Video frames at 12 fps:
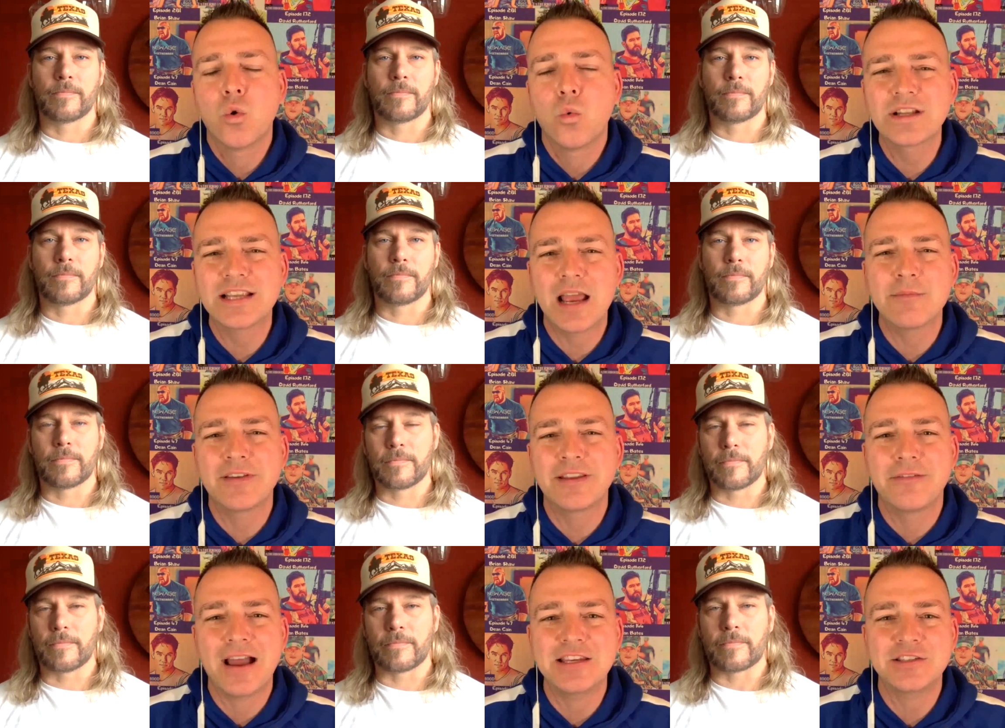Speaker 1: what type of
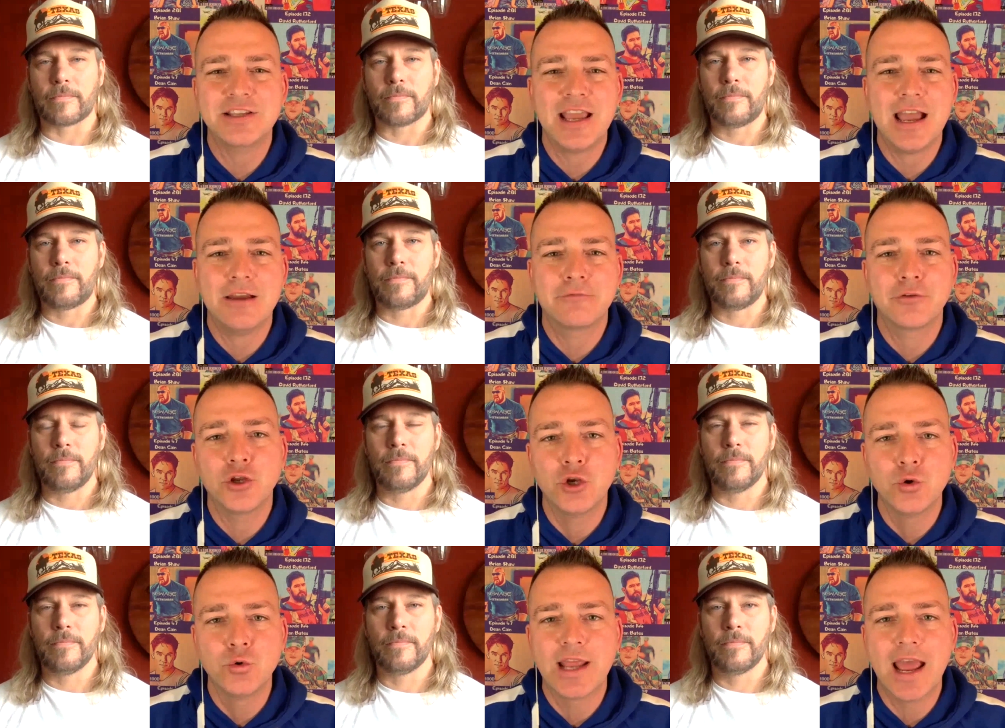advice do you have for the
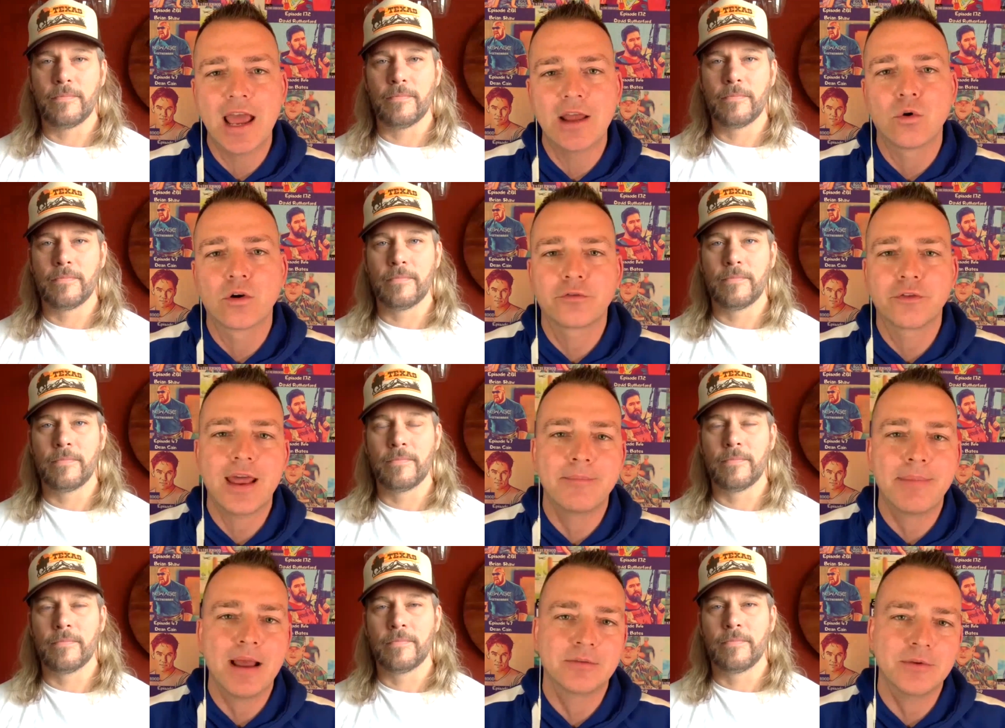new dad or for that
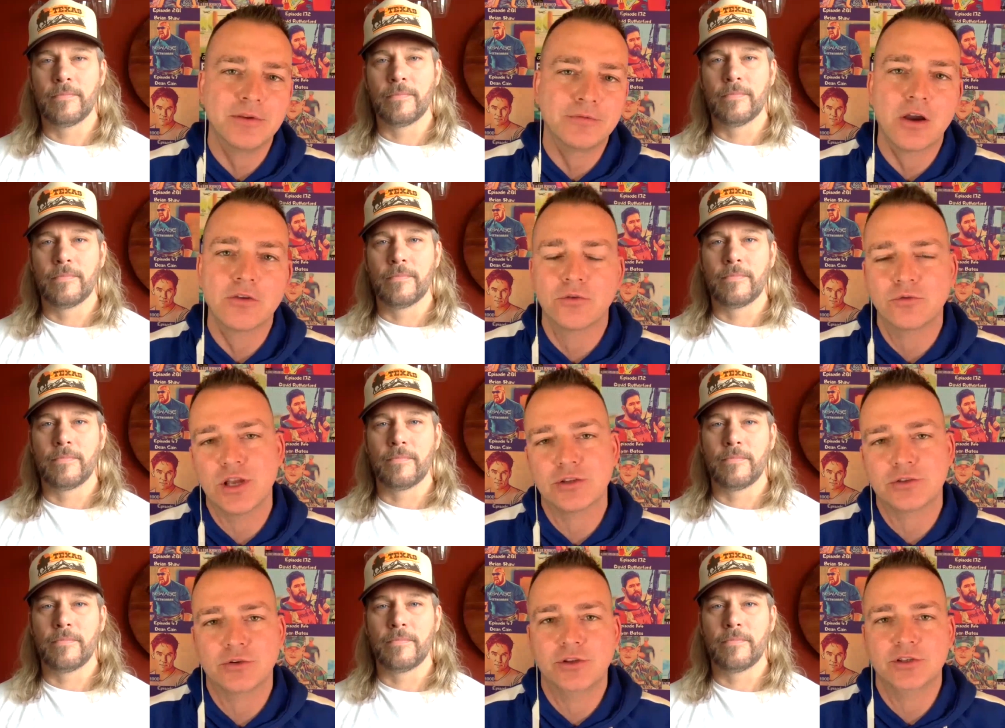about to be father who's
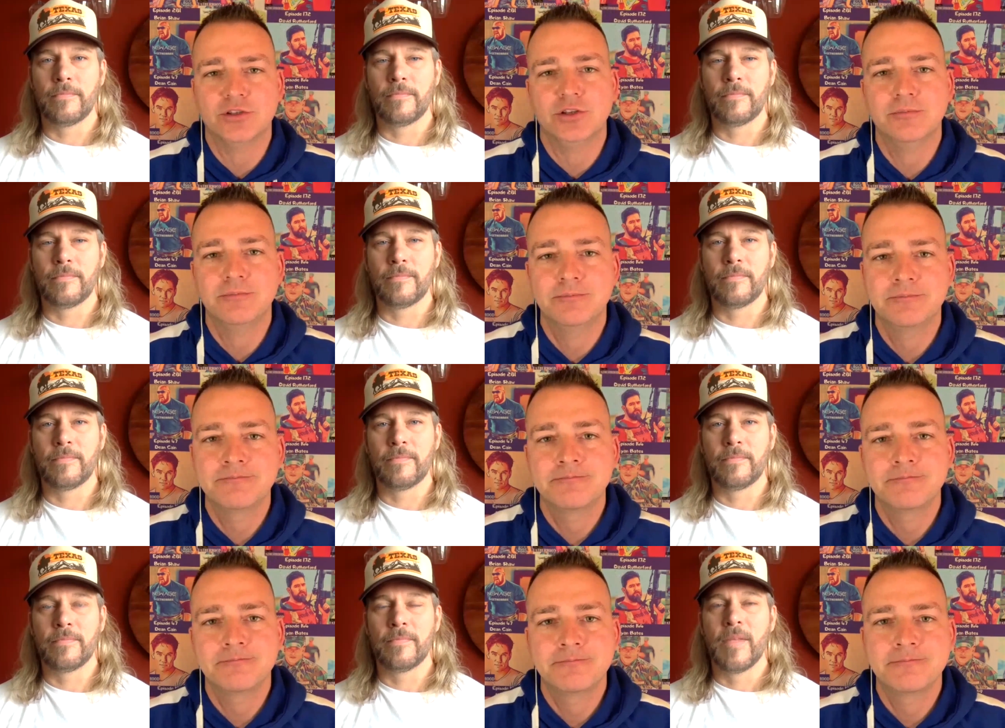out there listening?
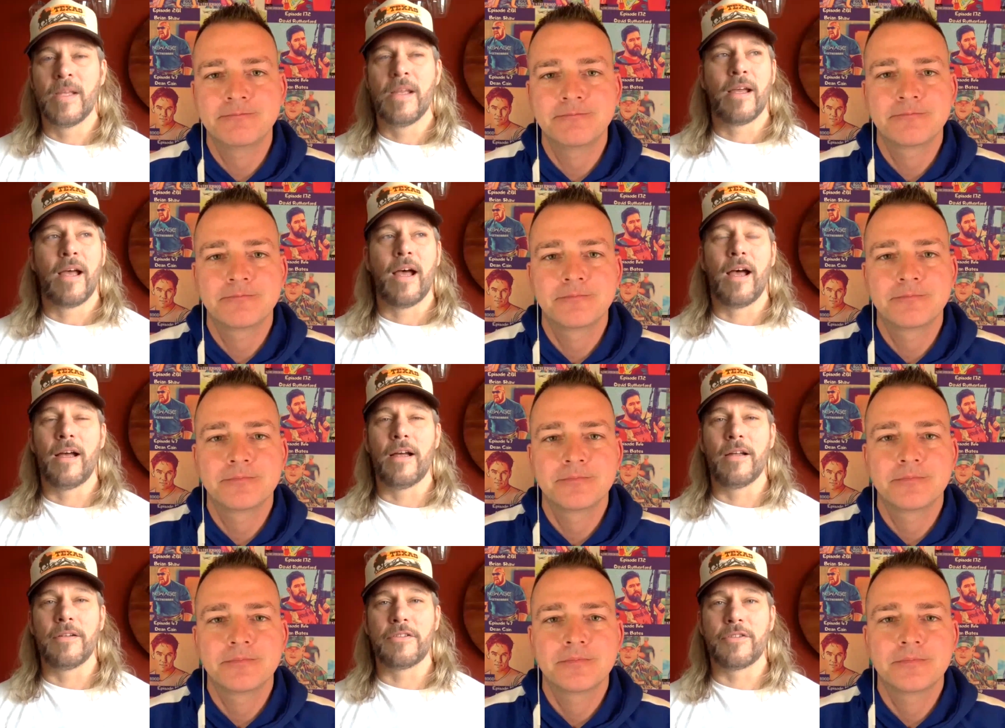
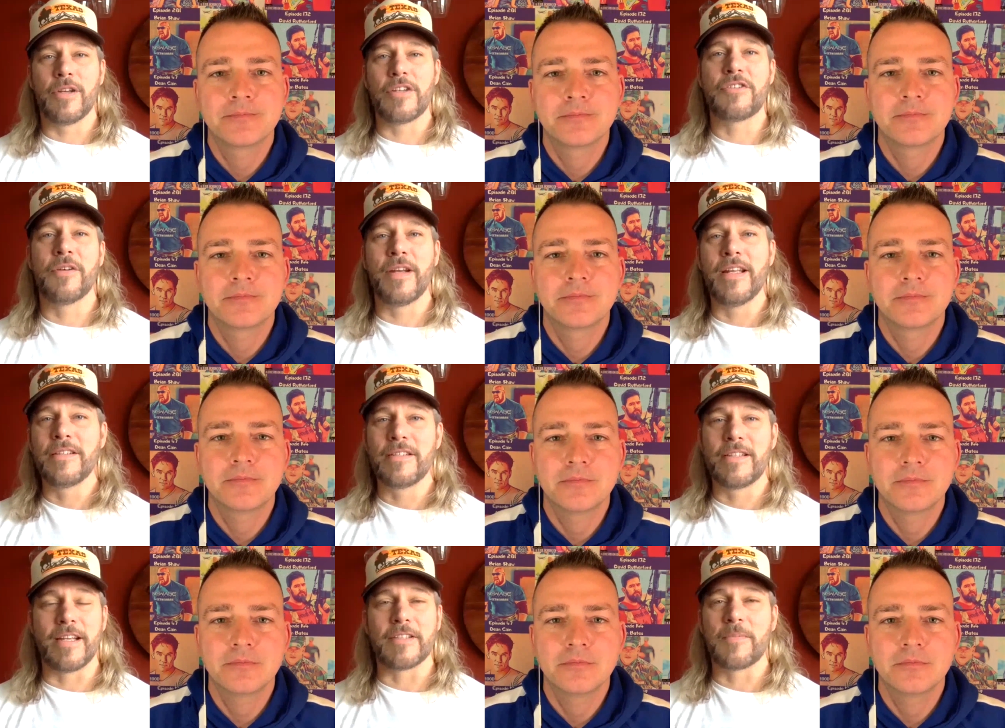
Speaker 2: Uh, trust your
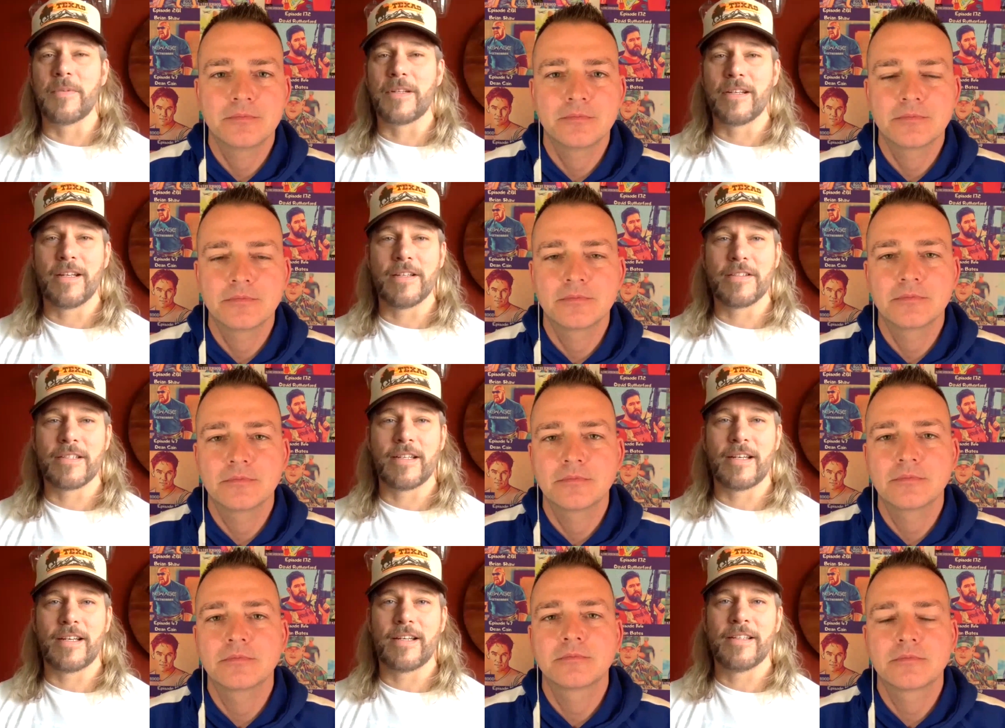instincts because
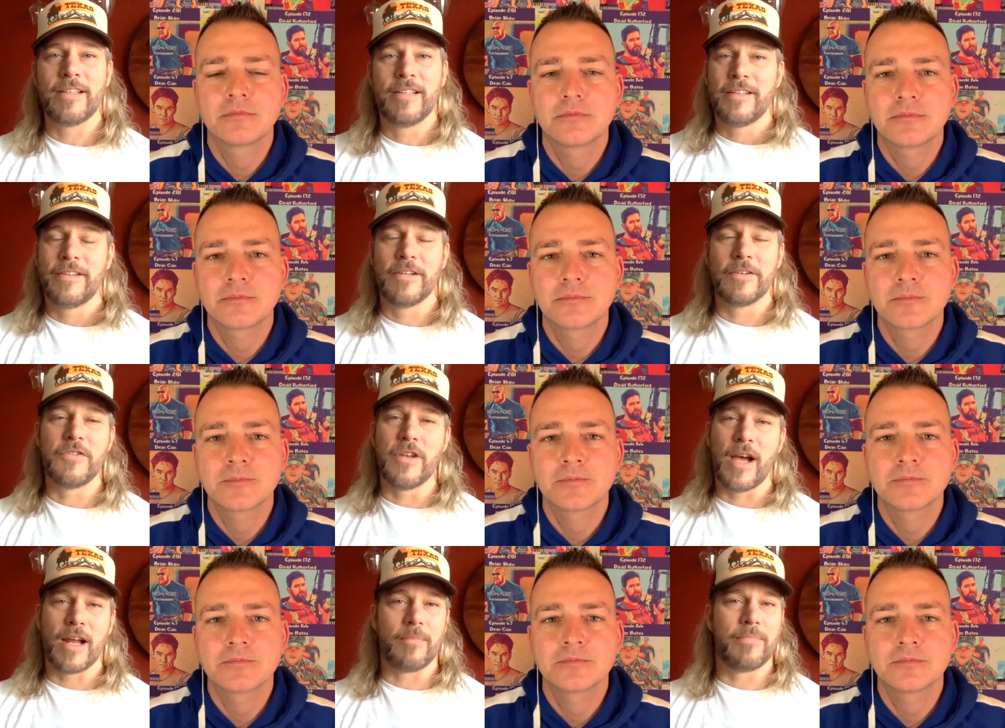uh, there's
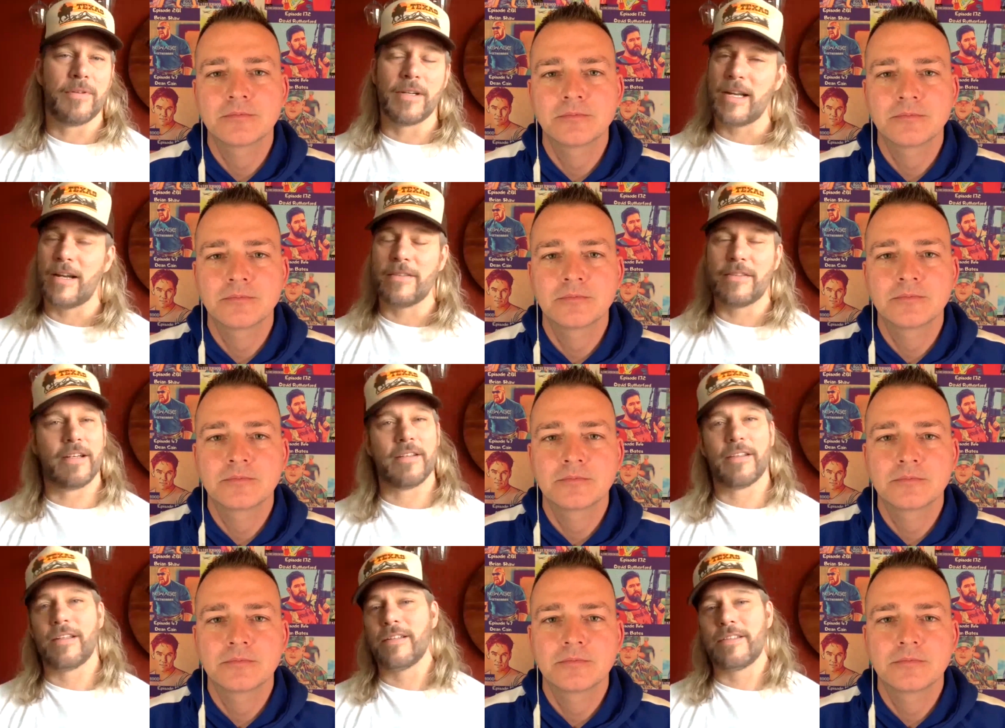not a book out there
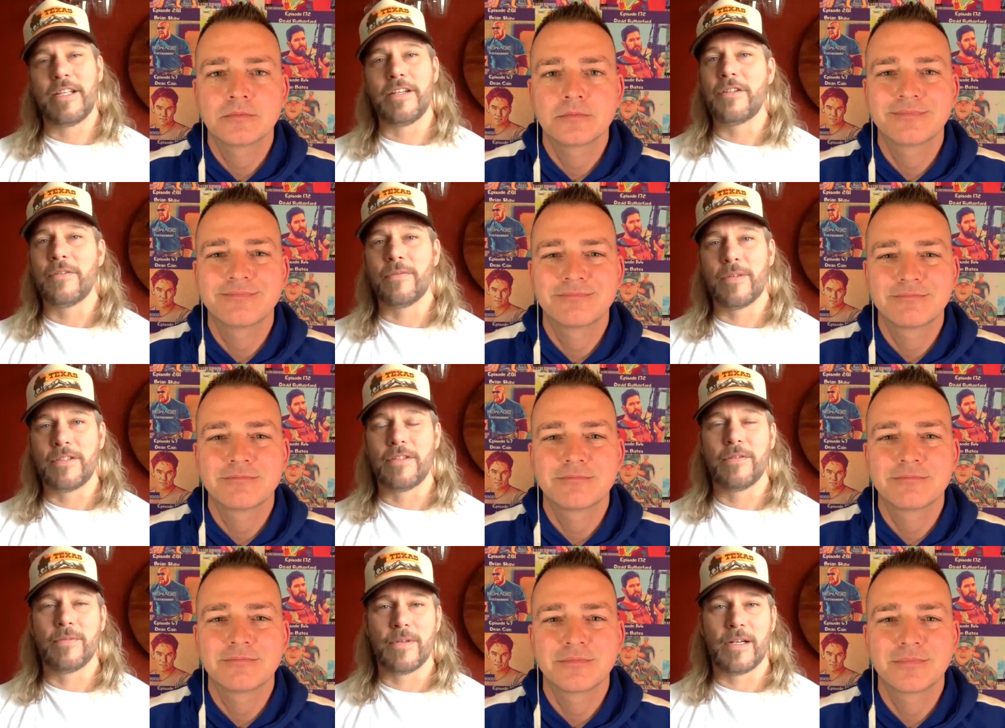that'll teach you what
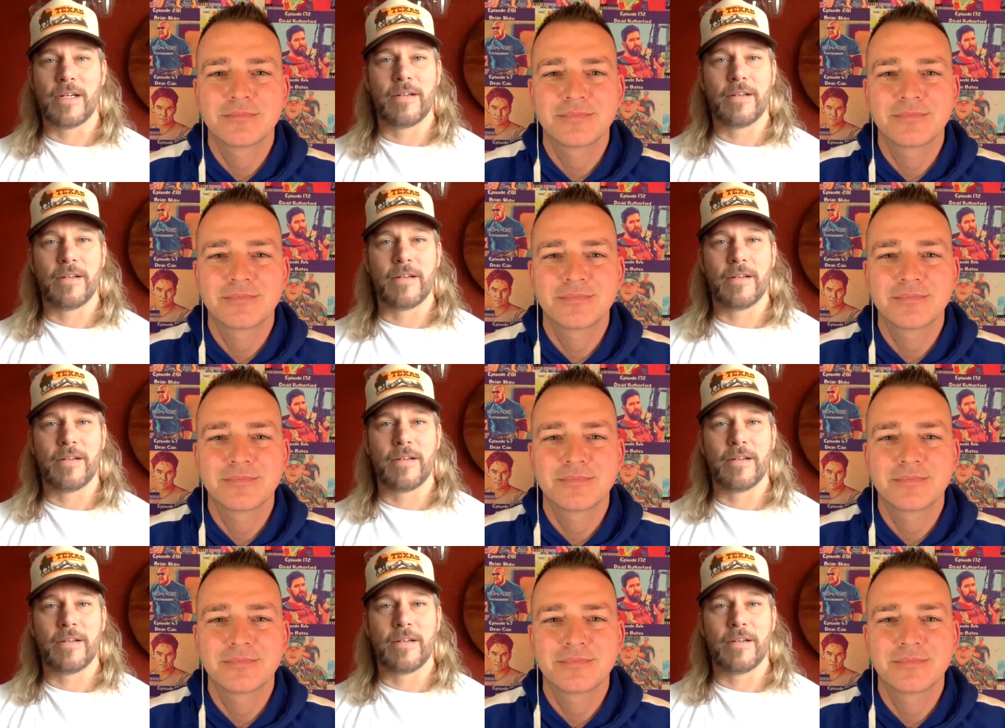you uh,